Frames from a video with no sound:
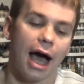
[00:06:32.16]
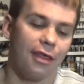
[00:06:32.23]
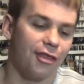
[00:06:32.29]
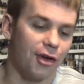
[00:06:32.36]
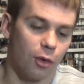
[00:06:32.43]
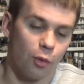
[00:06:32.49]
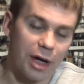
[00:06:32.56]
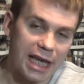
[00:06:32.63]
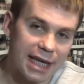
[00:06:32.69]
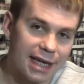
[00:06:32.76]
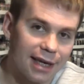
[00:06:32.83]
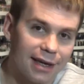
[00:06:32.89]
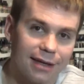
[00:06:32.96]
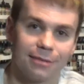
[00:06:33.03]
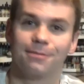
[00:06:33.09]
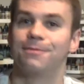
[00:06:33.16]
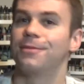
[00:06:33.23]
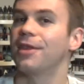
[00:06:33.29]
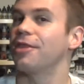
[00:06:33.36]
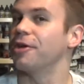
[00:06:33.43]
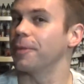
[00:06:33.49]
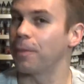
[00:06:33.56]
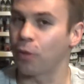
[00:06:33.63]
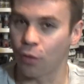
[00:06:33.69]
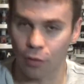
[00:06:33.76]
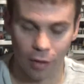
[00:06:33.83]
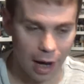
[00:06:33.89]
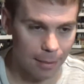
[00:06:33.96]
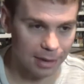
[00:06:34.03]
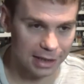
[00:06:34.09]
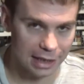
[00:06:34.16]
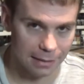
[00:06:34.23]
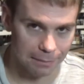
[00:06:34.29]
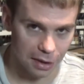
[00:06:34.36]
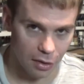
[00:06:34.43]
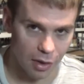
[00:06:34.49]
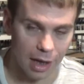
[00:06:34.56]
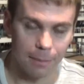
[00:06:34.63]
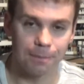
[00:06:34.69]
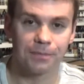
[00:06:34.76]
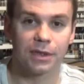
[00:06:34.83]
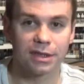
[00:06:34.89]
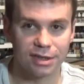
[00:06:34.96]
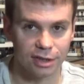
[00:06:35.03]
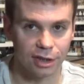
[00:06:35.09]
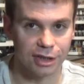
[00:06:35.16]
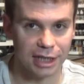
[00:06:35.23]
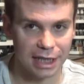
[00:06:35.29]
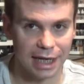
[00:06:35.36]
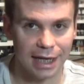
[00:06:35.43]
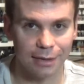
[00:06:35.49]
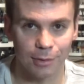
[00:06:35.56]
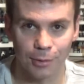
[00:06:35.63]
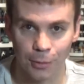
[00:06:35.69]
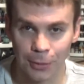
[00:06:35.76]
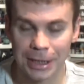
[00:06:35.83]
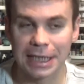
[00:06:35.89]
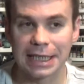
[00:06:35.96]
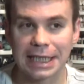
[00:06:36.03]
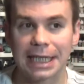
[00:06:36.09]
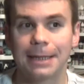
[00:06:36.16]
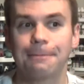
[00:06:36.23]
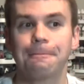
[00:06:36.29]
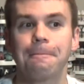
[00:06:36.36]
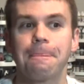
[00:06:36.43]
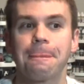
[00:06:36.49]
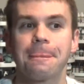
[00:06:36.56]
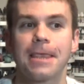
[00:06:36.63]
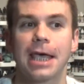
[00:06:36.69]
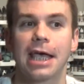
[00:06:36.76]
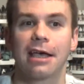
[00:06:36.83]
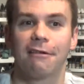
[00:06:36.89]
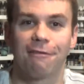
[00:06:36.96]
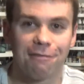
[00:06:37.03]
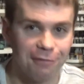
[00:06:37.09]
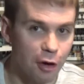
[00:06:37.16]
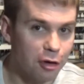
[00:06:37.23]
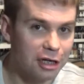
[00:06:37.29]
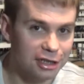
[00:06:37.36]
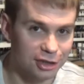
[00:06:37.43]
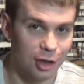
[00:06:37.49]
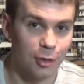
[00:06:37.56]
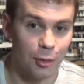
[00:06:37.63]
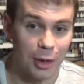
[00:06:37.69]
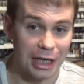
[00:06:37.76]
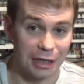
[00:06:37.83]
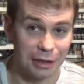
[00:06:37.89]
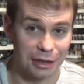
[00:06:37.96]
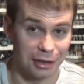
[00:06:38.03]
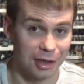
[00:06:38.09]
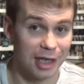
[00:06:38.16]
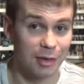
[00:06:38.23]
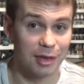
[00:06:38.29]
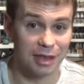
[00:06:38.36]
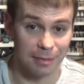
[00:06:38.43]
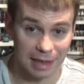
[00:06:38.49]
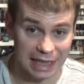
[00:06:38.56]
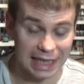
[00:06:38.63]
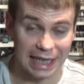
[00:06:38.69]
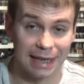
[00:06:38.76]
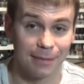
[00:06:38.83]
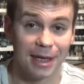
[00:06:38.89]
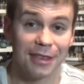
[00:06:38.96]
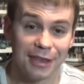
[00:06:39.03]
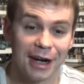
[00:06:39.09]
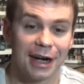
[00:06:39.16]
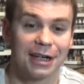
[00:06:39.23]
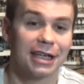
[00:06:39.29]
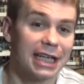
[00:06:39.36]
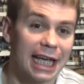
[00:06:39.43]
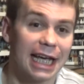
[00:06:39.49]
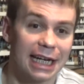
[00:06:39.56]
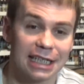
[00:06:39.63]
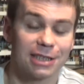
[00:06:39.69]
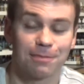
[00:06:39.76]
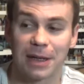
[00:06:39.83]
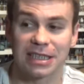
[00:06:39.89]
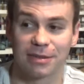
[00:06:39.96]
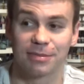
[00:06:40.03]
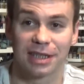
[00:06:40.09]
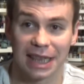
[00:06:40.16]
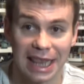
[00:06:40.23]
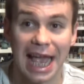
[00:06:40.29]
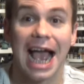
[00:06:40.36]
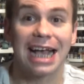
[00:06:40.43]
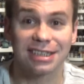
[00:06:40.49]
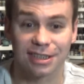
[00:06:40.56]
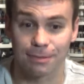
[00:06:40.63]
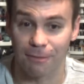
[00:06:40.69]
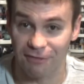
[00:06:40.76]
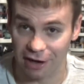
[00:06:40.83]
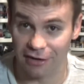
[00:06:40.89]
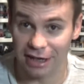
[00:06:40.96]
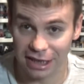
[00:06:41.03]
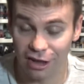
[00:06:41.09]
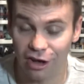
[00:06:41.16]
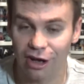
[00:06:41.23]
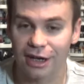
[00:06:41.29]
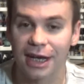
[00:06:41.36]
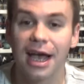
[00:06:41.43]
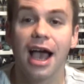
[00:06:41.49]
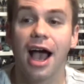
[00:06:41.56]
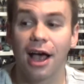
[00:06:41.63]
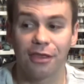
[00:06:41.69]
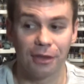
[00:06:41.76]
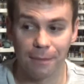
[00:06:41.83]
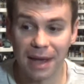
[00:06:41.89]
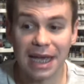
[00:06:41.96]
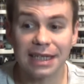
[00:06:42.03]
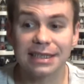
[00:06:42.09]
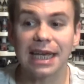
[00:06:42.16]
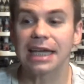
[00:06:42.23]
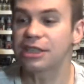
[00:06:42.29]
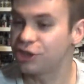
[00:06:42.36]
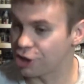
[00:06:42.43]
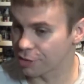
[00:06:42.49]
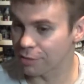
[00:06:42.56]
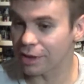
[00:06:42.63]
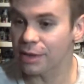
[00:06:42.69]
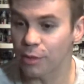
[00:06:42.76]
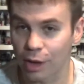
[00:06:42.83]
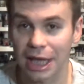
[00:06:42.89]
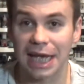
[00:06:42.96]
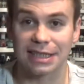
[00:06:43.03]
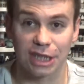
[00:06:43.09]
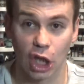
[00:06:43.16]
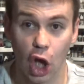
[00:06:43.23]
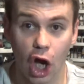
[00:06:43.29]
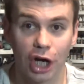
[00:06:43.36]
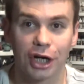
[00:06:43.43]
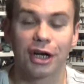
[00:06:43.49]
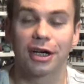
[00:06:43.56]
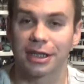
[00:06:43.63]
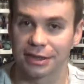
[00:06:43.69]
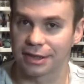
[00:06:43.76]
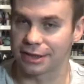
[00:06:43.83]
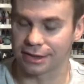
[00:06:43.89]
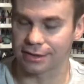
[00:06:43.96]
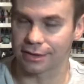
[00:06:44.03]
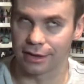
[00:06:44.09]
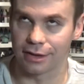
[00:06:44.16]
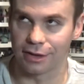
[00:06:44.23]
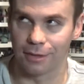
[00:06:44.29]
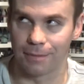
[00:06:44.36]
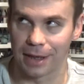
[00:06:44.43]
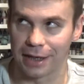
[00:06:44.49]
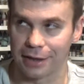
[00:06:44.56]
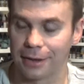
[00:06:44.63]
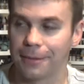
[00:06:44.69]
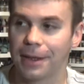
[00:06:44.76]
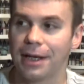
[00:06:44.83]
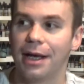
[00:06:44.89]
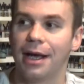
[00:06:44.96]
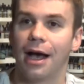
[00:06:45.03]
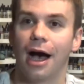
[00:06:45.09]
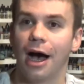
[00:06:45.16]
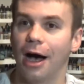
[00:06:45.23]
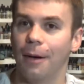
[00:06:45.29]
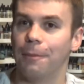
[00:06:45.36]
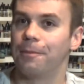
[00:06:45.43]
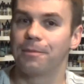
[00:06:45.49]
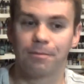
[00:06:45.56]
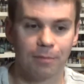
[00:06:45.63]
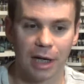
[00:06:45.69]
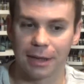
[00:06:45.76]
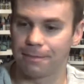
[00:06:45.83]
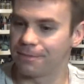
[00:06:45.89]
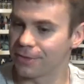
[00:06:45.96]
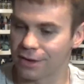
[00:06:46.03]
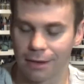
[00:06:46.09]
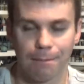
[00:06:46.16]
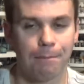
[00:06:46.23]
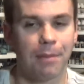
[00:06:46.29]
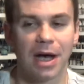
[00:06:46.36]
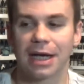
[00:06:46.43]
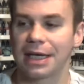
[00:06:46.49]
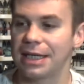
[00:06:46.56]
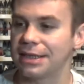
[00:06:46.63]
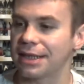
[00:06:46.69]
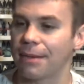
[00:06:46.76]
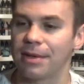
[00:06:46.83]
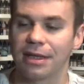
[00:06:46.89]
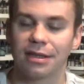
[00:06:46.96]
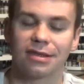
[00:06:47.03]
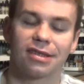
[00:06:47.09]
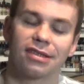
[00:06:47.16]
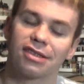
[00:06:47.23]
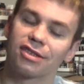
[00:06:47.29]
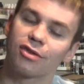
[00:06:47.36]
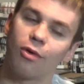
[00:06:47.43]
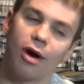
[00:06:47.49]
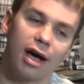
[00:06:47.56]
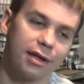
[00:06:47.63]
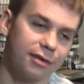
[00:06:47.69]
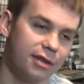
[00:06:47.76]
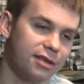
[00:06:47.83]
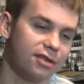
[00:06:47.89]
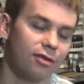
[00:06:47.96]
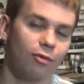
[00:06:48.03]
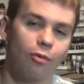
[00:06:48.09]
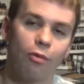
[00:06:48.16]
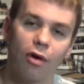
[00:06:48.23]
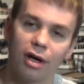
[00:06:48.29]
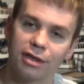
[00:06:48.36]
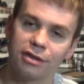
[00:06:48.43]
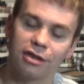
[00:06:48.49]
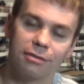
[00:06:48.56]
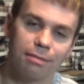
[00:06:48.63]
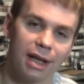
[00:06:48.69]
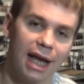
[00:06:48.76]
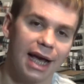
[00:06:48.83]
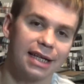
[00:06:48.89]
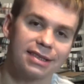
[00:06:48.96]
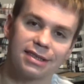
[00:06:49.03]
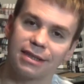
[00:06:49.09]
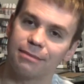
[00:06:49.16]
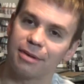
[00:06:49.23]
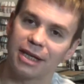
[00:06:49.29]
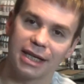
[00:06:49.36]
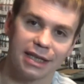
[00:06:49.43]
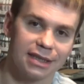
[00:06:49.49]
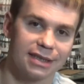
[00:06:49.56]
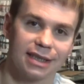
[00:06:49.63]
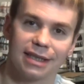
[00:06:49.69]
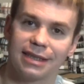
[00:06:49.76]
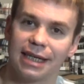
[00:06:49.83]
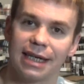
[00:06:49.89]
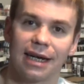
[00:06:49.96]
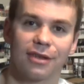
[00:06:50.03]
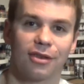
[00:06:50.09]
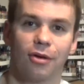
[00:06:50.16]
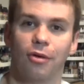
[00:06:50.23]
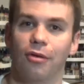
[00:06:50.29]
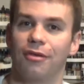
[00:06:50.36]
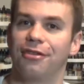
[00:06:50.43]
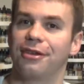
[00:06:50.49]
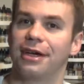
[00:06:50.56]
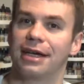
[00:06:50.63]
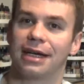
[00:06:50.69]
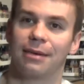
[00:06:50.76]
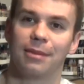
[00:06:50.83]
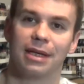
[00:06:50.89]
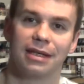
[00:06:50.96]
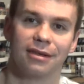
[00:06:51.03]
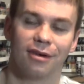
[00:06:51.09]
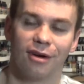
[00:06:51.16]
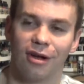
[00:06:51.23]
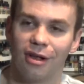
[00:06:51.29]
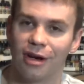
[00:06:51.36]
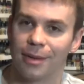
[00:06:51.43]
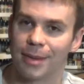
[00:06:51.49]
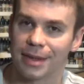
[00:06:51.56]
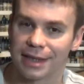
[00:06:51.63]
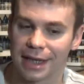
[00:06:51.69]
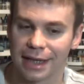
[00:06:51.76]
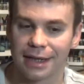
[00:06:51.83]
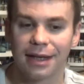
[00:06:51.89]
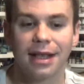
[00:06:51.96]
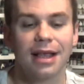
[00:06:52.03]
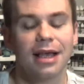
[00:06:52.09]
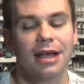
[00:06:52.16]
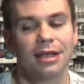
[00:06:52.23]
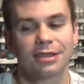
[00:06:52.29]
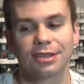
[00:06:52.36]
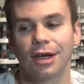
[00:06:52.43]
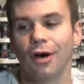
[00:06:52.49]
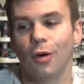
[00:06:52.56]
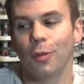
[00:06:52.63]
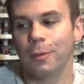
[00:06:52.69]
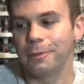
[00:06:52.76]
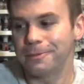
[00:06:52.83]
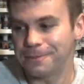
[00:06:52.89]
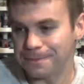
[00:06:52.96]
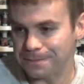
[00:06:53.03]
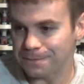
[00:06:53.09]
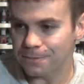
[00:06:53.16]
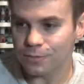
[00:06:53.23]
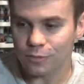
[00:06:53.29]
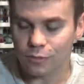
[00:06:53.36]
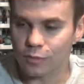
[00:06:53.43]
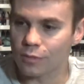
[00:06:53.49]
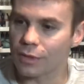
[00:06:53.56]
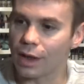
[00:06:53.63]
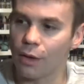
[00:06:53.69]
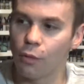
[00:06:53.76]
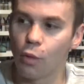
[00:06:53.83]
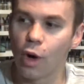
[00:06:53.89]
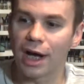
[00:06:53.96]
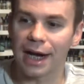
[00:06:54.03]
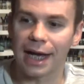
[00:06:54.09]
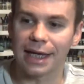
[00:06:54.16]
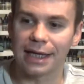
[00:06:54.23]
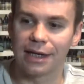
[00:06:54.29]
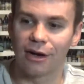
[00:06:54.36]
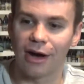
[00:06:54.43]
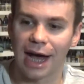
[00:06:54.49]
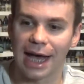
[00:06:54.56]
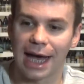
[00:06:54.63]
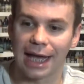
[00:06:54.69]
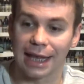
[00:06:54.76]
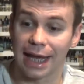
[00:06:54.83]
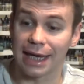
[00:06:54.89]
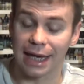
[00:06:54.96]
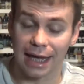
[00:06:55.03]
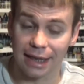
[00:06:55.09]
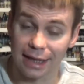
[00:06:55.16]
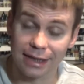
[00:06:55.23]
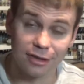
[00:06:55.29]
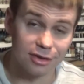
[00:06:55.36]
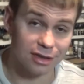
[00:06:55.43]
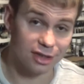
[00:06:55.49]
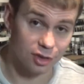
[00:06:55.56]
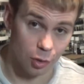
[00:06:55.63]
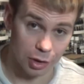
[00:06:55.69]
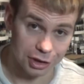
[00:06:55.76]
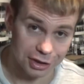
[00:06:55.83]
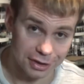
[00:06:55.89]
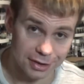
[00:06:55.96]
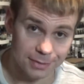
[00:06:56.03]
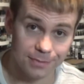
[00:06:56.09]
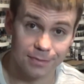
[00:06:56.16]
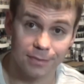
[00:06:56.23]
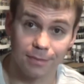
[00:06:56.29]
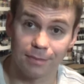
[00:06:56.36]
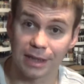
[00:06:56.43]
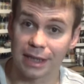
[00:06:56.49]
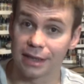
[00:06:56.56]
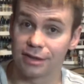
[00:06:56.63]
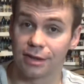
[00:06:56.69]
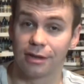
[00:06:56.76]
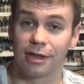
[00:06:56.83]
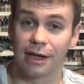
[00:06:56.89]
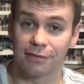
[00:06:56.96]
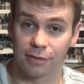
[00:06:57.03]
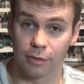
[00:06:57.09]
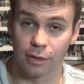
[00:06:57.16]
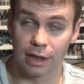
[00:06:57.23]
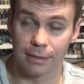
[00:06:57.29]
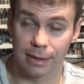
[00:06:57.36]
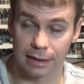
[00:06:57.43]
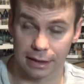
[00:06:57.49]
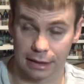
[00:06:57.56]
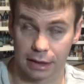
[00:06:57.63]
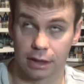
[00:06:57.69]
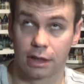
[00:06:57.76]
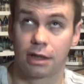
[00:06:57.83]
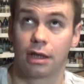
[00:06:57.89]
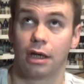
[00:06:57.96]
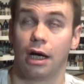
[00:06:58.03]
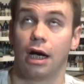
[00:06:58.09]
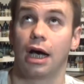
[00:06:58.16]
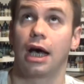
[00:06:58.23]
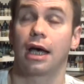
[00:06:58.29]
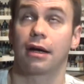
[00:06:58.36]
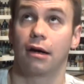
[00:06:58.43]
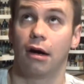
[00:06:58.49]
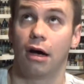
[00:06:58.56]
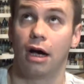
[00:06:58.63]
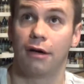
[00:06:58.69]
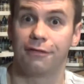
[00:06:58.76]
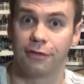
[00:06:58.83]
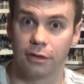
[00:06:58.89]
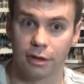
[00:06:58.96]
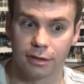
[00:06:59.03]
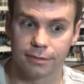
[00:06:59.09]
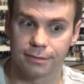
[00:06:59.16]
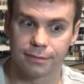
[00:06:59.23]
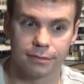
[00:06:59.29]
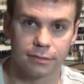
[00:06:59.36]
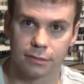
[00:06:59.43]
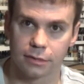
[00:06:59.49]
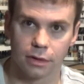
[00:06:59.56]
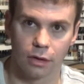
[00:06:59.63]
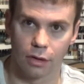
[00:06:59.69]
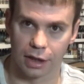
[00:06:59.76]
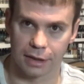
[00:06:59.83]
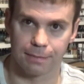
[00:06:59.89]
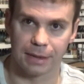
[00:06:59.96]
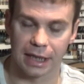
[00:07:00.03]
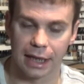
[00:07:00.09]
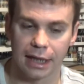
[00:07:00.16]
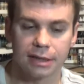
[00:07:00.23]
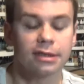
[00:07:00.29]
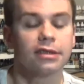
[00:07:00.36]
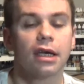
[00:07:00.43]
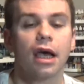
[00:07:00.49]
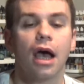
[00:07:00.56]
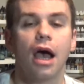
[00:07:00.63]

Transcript: They're weak. They're probably going to blow up. So you got to really focus on what you're doing with them and get them in there. You can't expect them to last very long. The Mega Tank generally will last longer because it's a little better. But the buggies, I mean, this is squadron, so one good blast template is going to take out the whole thing. I mean, they're all armor 10. So, I like using Scorches because you don't have to worry about the god-awful Orc BS.